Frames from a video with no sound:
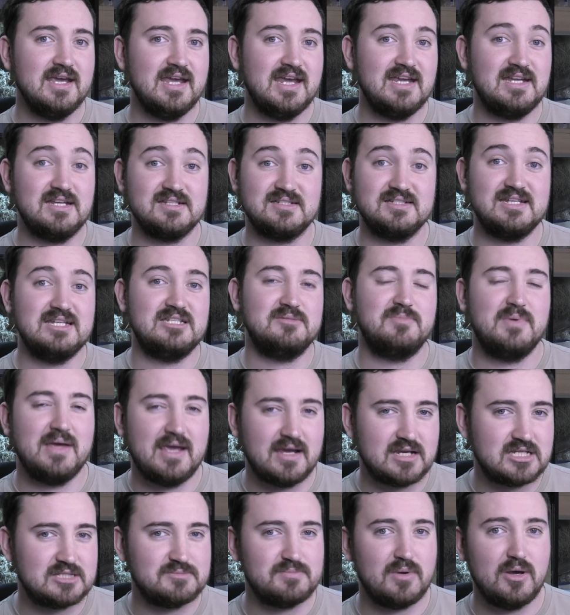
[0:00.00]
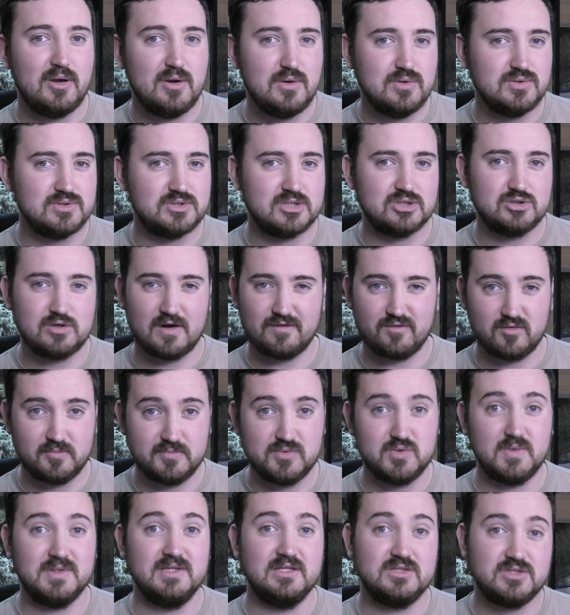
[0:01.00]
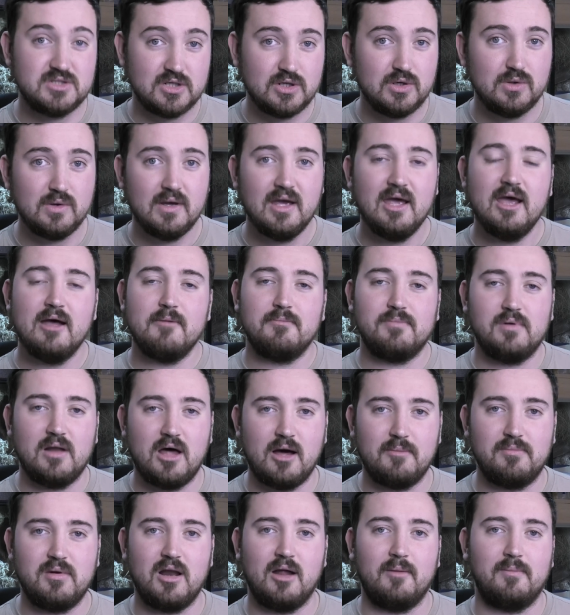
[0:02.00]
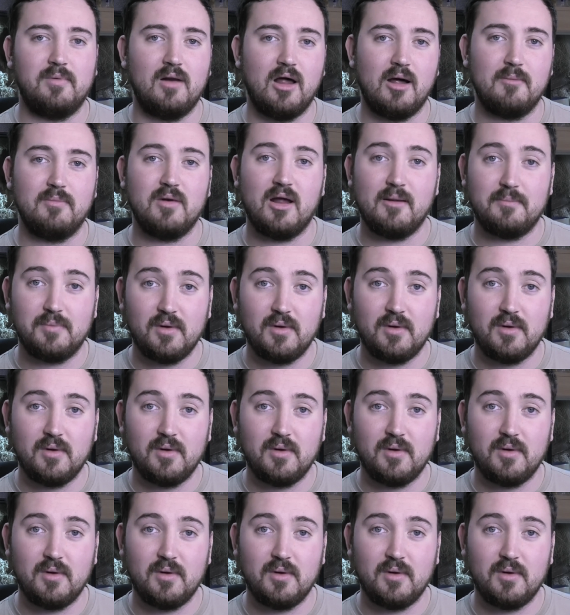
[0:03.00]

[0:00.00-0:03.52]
It doesn't need to be exposed to travel between the two, blah, blah, blah, blah,